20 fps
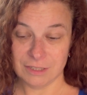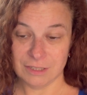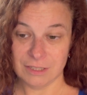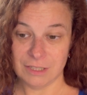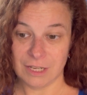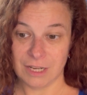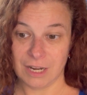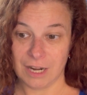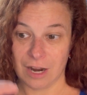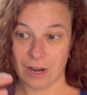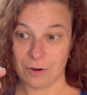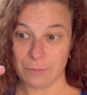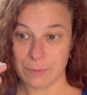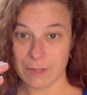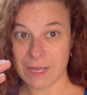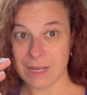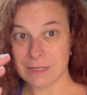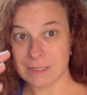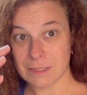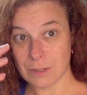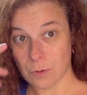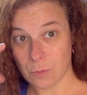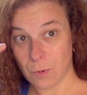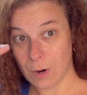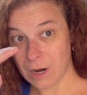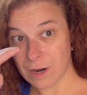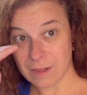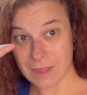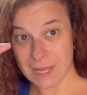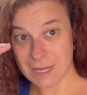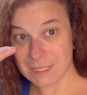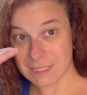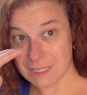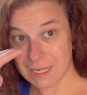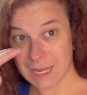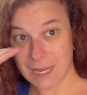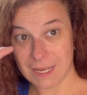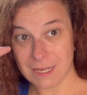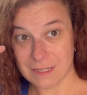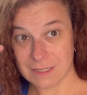You know, because where do they
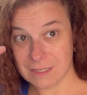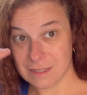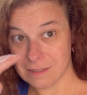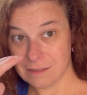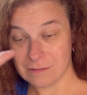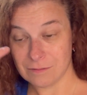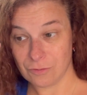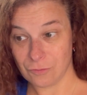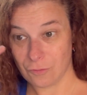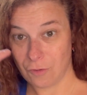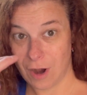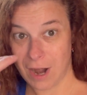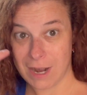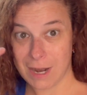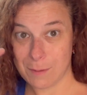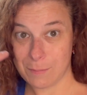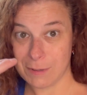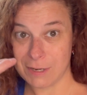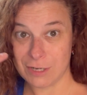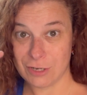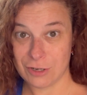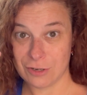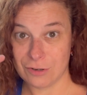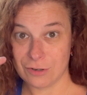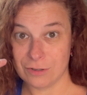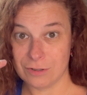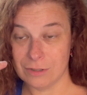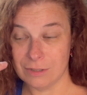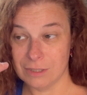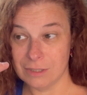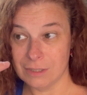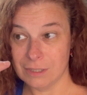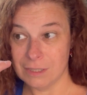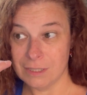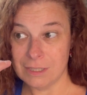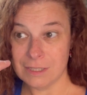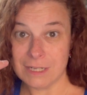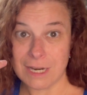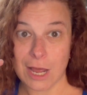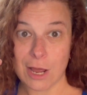sit? Right up in your
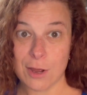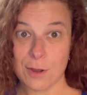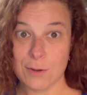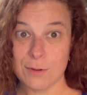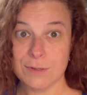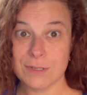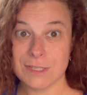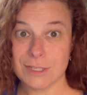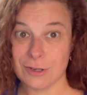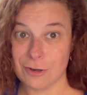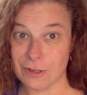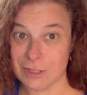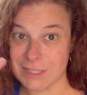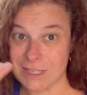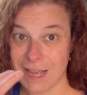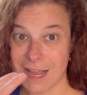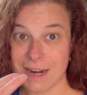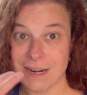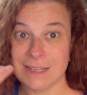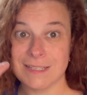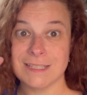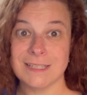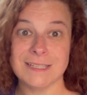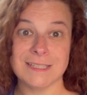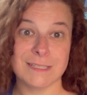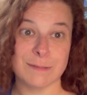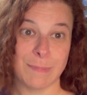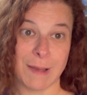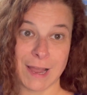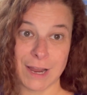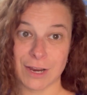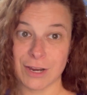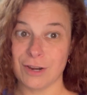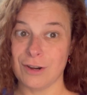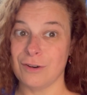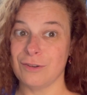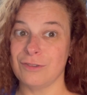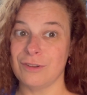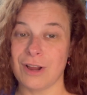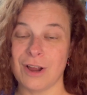nose, your sinuses, back of your
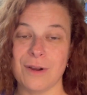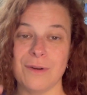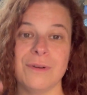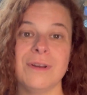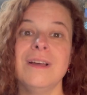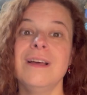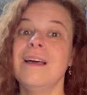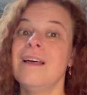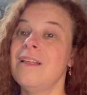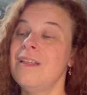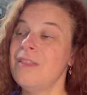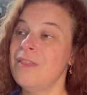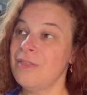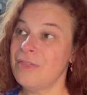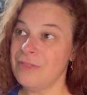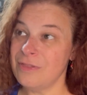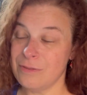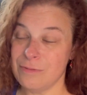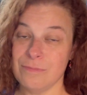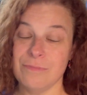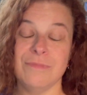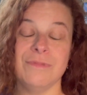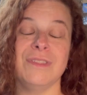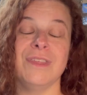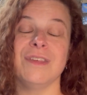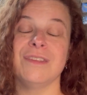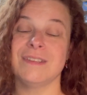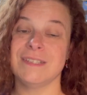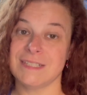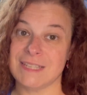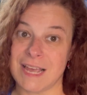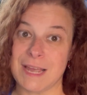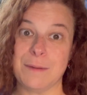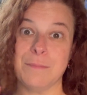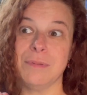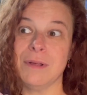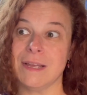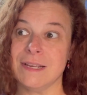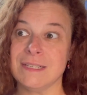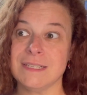throat. The same
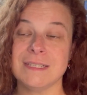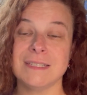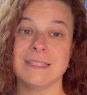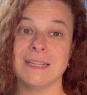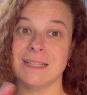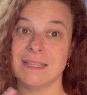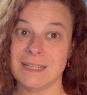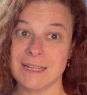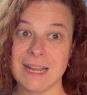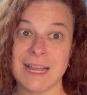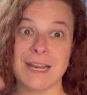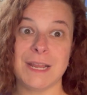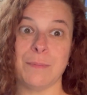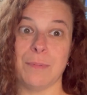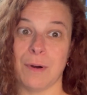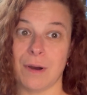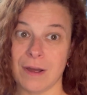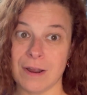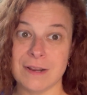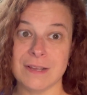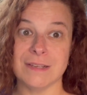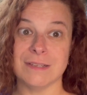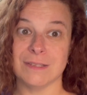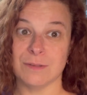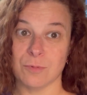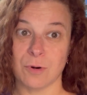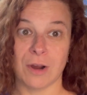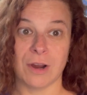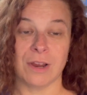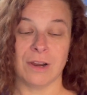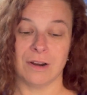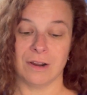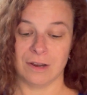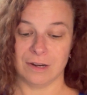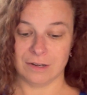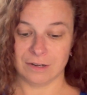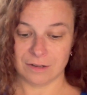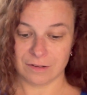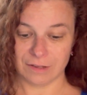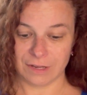places that the neti pot is working
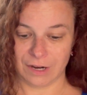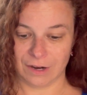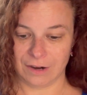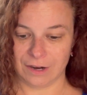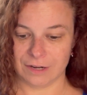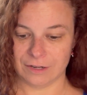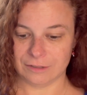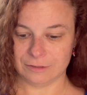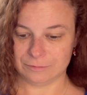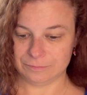on clearing.